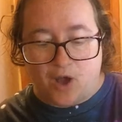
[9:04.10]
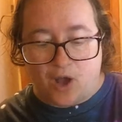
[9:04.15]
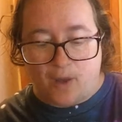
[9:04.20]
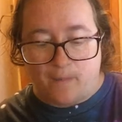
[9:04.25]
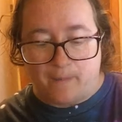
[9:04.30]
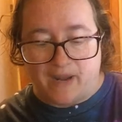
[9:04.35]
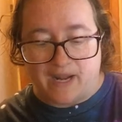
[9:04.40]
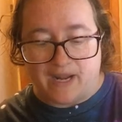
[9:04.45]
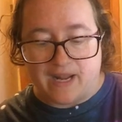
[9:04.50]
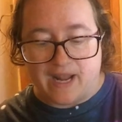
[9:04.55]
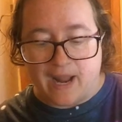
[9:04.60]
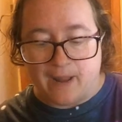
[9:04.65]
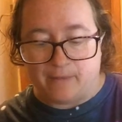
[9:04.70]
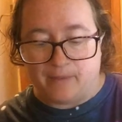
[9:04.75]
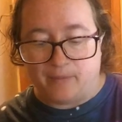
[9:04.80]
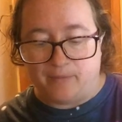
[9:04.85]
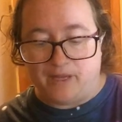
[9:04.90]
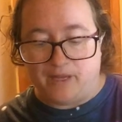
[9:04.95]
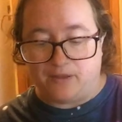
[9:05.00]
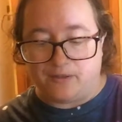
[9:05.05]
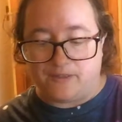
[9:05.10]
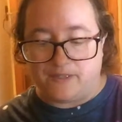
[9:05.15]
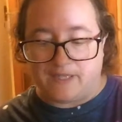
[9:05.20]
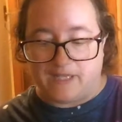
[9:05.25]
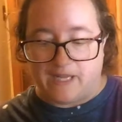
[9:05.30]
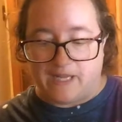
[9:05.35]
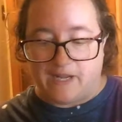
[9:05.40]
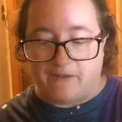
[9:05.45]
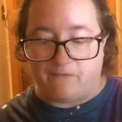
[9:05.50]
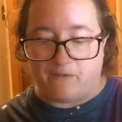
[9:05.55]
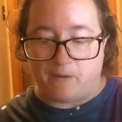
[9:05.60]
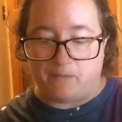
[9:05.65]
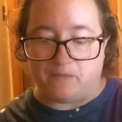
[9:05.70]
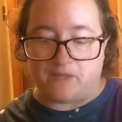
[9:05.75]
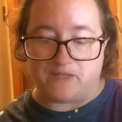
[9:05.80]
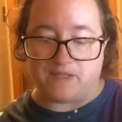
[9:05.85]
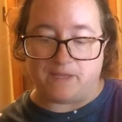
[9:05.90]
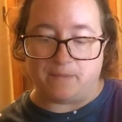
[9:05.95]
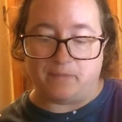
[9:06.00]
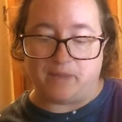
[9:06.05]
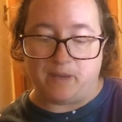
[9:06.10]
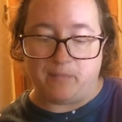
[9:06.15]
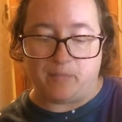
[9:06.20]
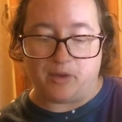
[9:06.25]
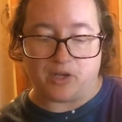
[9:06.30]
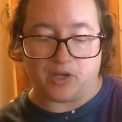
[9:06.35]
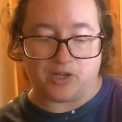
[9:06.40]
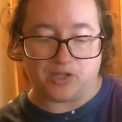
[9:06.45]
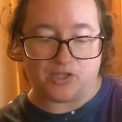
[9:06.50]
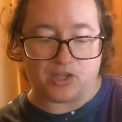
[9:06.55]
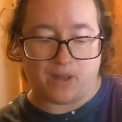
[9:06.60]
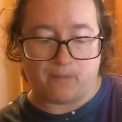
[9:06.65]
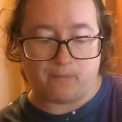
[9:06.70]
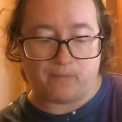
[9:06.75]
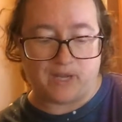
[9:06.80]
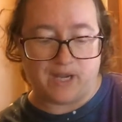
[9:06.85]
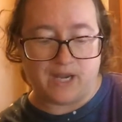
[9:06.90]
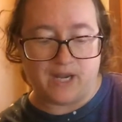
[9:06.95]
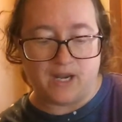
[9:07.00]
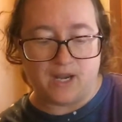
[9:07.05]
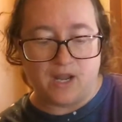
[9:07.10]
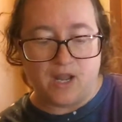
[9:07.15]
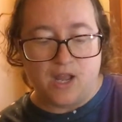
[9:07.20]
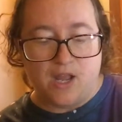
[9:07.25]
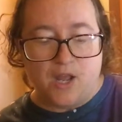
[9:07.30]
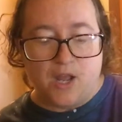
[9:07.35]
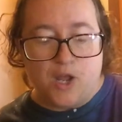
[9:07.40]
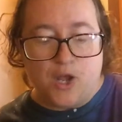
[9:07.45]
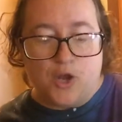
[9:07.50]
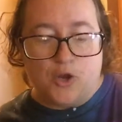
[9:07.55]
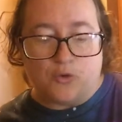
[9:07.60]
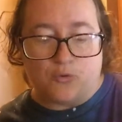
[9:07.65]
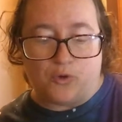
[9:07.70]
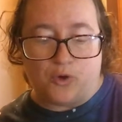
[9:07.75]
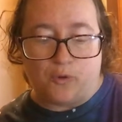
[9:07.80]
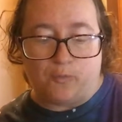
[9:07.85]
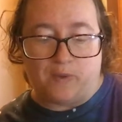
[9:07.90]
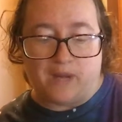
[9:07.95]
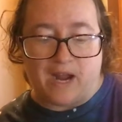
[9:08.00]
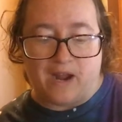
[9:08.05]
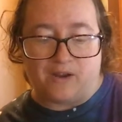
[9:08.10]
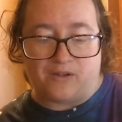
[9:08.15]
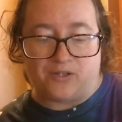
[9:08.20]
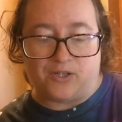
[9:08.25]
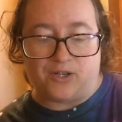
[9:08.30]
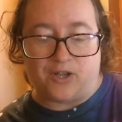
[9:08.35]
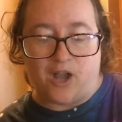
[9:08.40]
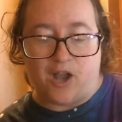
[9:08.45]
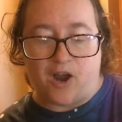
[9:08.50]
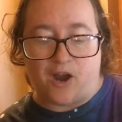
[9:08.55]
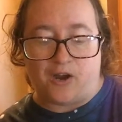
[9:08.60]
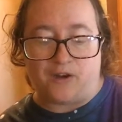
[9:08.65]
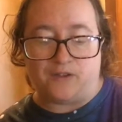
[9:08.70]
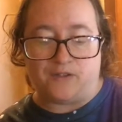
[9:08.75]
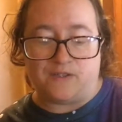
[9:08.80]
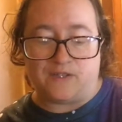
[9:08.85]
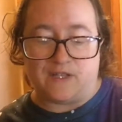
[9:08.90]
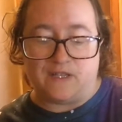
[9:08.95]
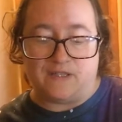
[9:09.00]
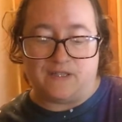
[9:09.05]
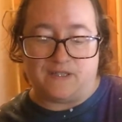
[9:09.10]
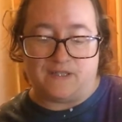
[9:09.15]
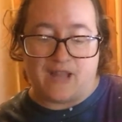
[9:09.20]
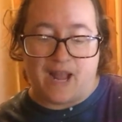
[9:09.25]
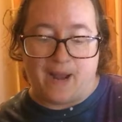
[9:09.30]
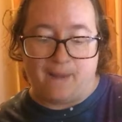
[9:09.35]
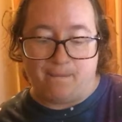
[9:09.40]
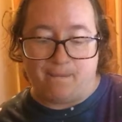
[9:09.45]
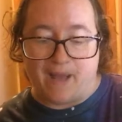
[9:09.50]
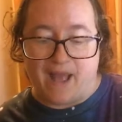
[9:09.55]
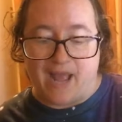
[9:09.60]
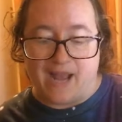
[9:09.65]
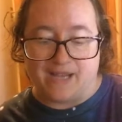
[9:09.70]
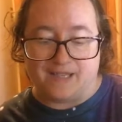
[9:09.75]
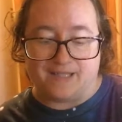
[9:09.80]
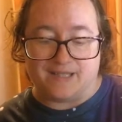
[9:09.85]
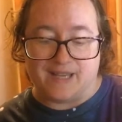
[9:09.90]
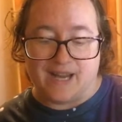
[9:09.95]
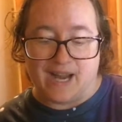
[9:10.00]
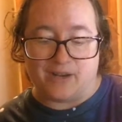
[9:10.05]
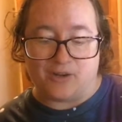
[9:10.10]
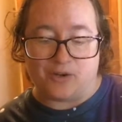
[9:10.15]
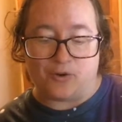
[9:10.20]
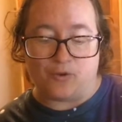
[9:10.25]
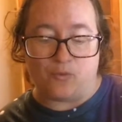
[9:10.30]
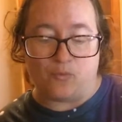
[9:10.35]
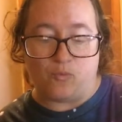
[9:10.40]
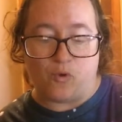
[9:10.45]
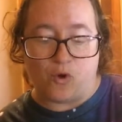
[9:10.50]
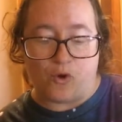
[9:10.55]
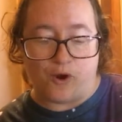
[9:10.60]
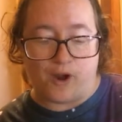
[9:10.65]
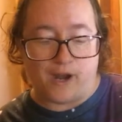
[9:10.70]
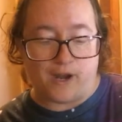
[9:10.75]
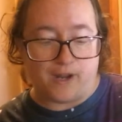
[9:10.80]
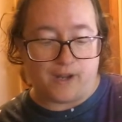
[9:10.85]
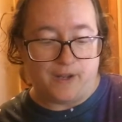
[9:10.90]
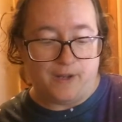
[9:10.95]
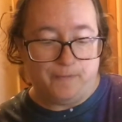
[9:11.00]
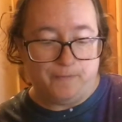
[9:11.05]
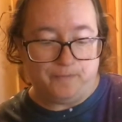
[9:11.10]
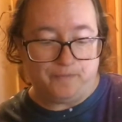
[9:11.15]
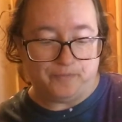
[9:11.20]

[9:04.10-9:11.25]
Calming Chamomile Tea from the Simply Bookish Company. Group character cards designed by Deanna Warwick.